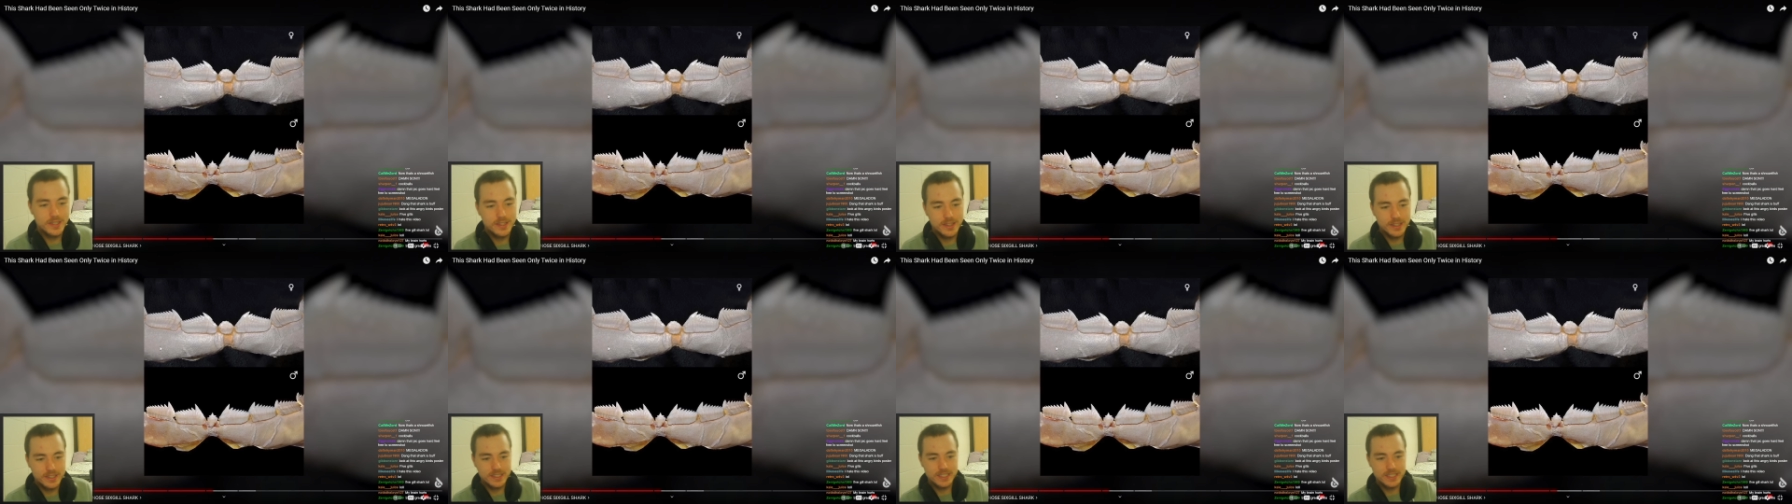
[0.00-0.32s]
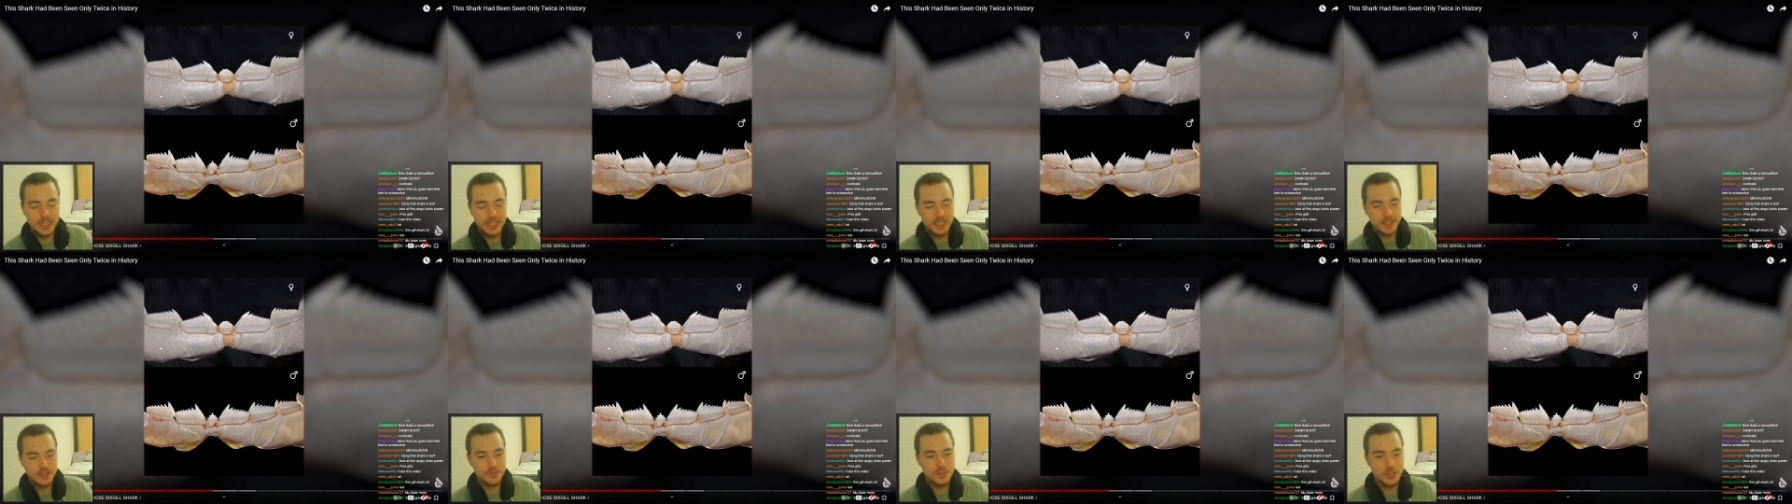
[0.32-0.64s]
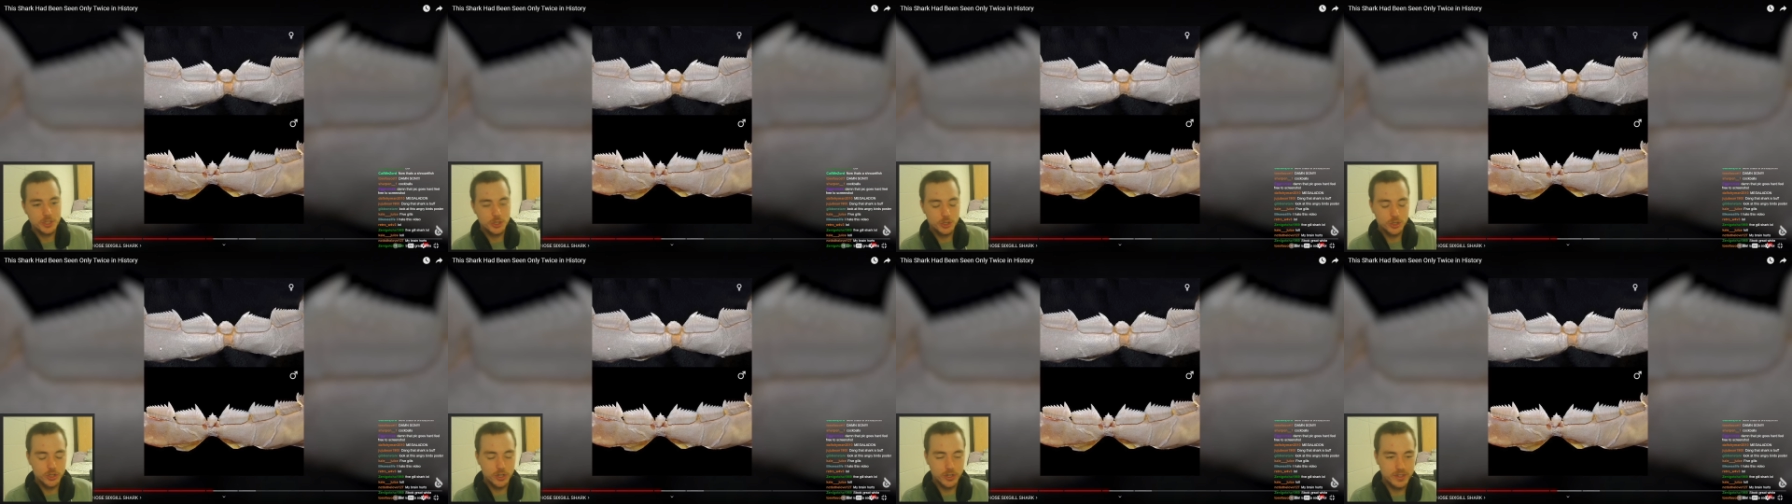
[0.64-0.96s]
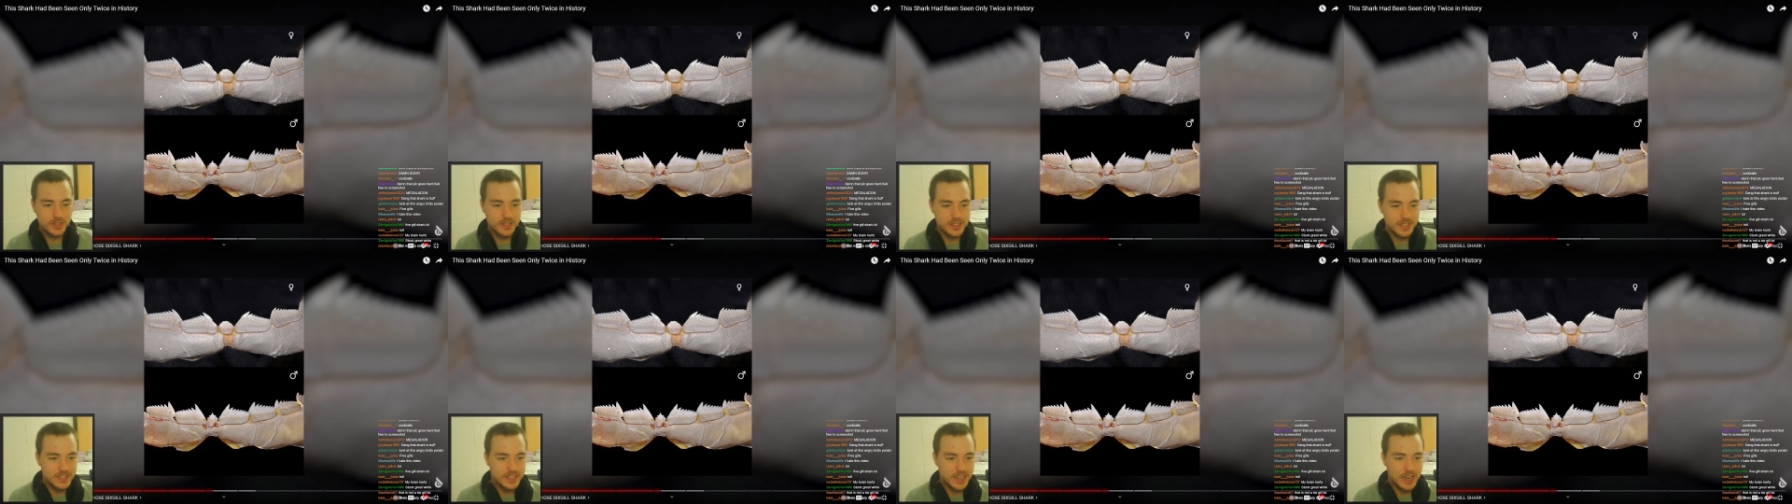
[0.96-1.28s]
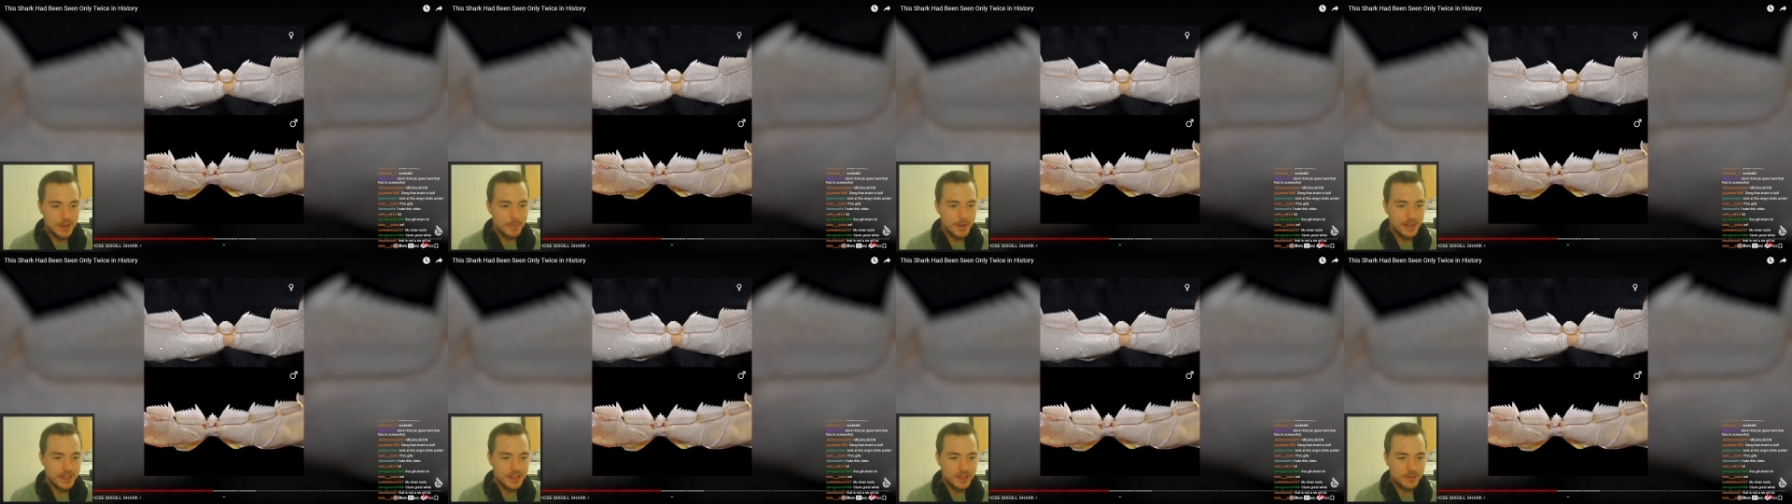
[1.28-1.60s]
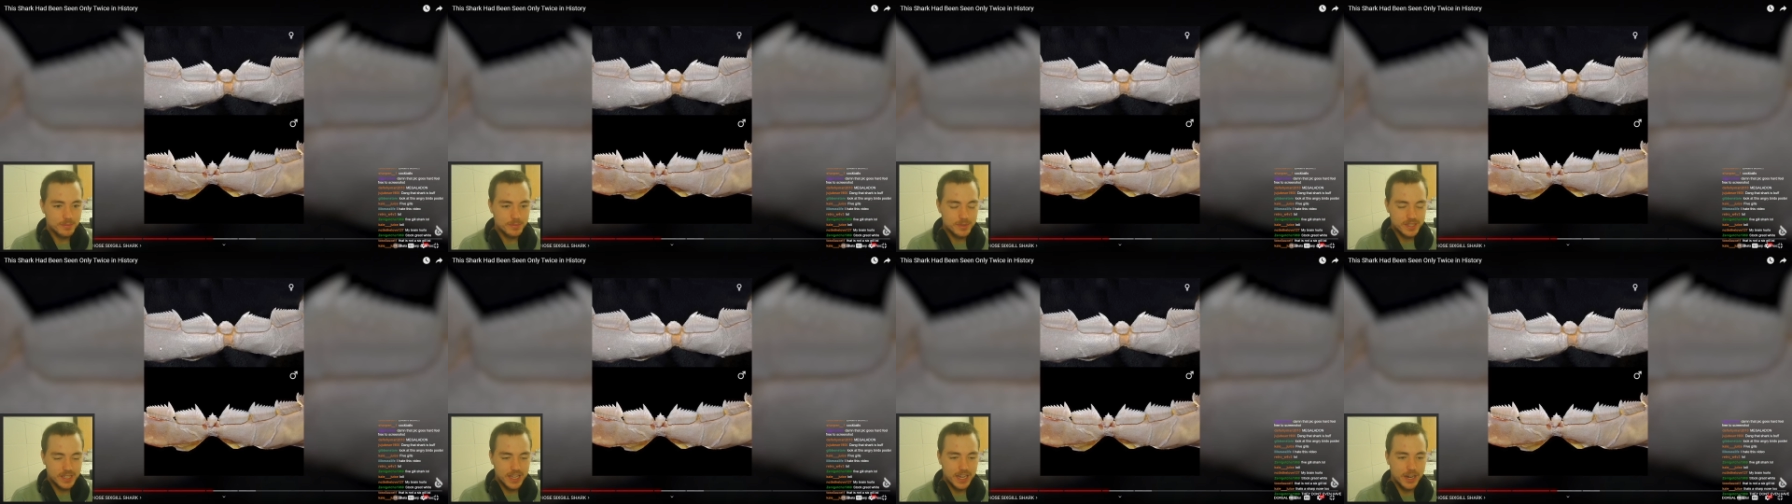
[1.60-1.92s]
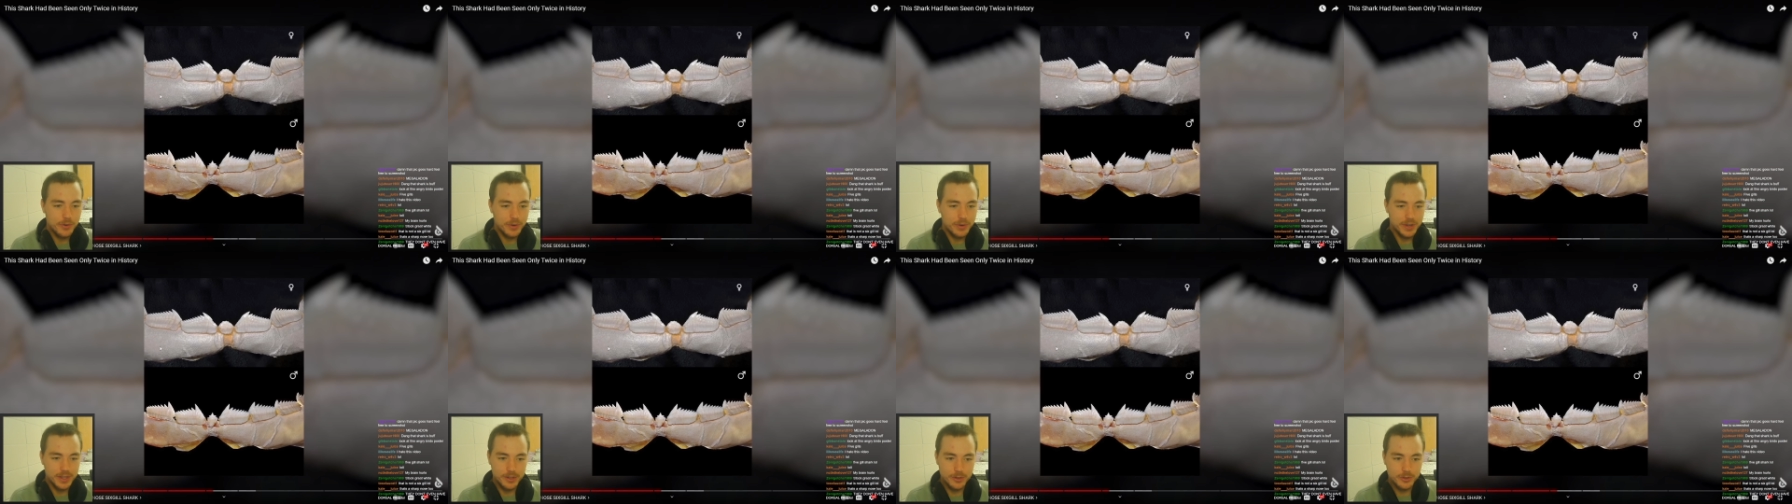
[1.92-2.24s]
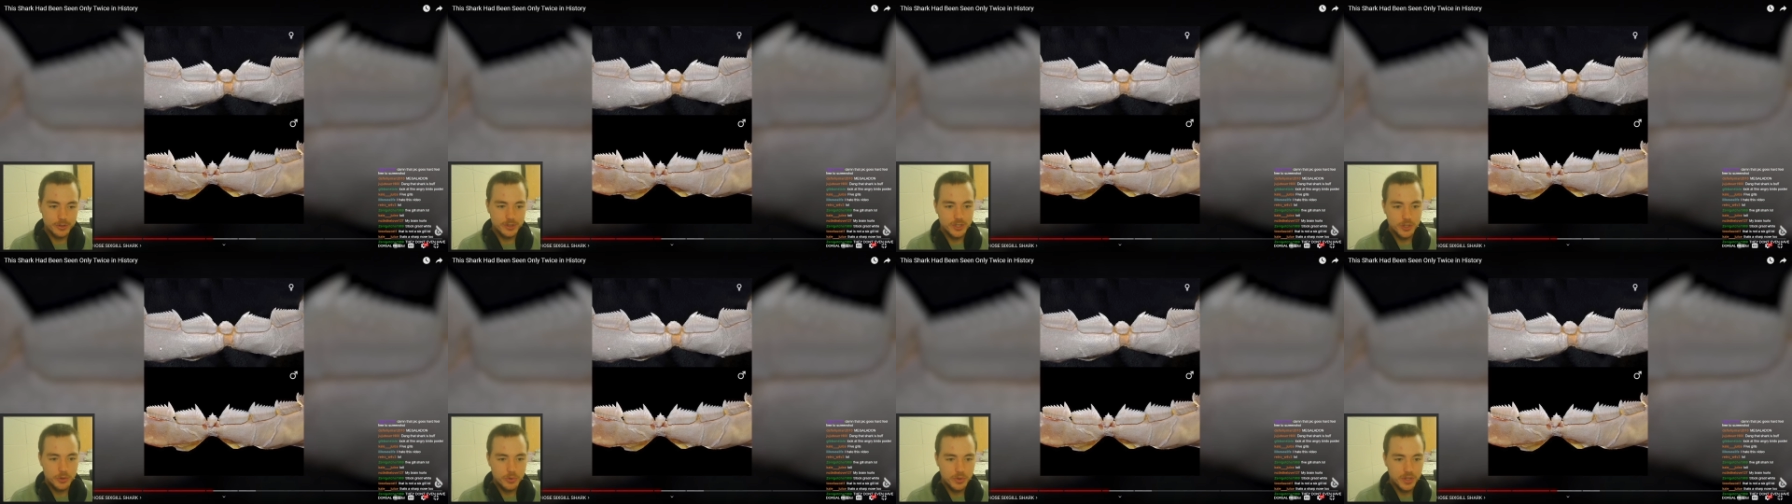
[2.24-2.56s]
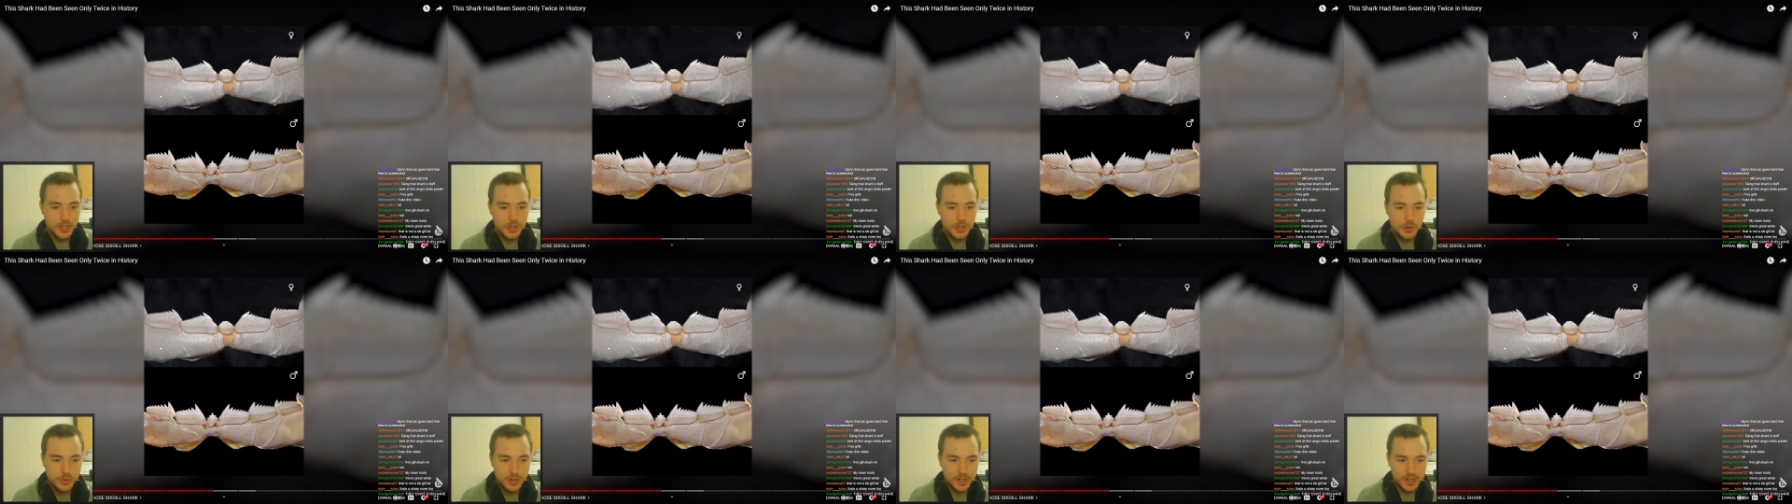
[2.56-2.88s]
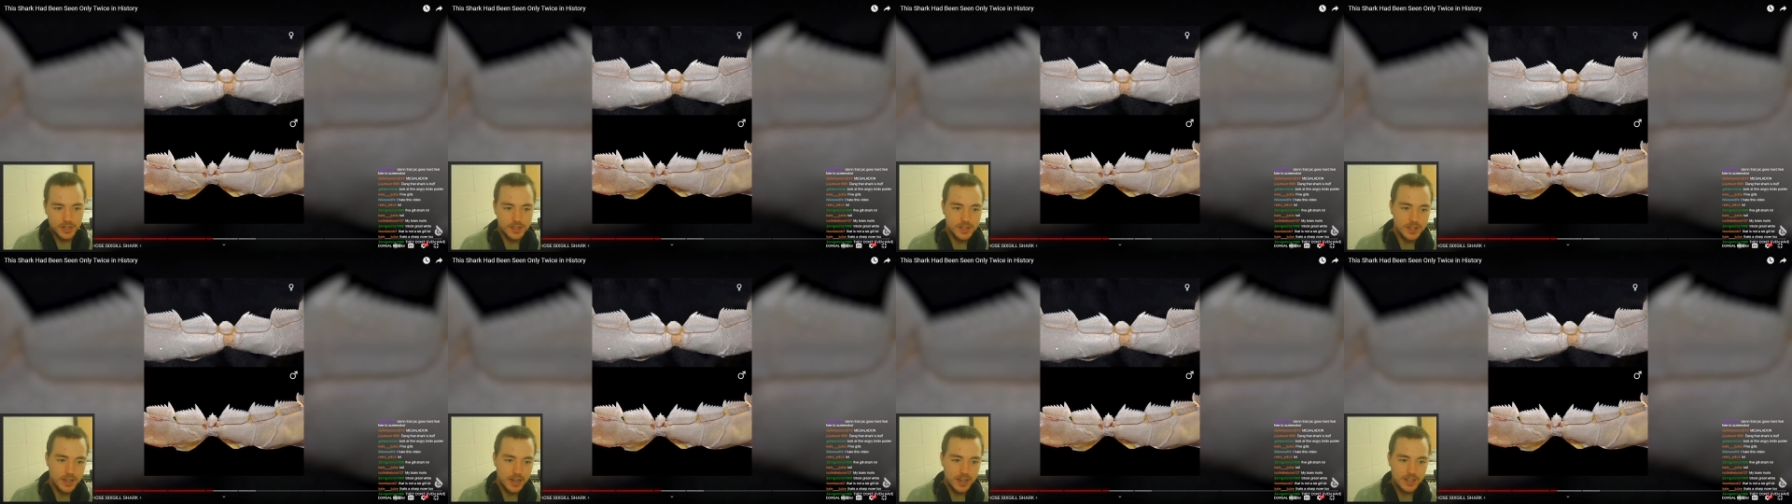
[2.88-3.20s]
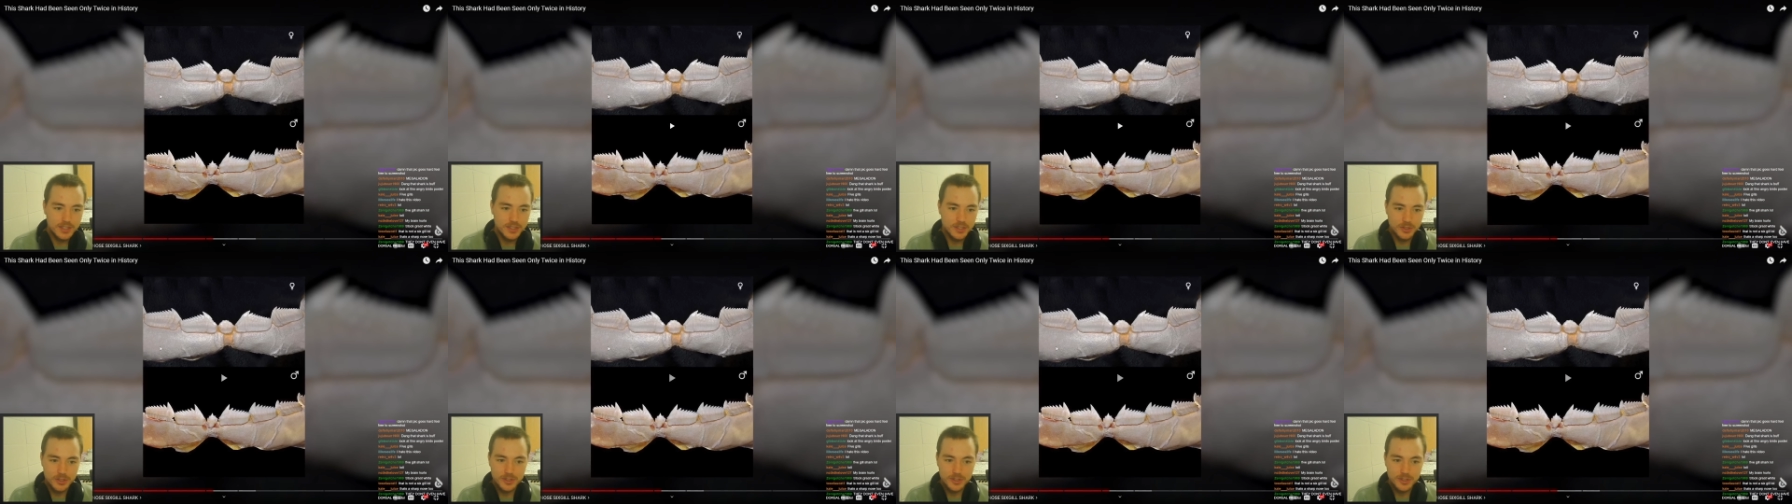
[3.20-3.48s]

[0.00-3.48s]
and the teeth of these sharks does not make them scary. They're so cute and docile.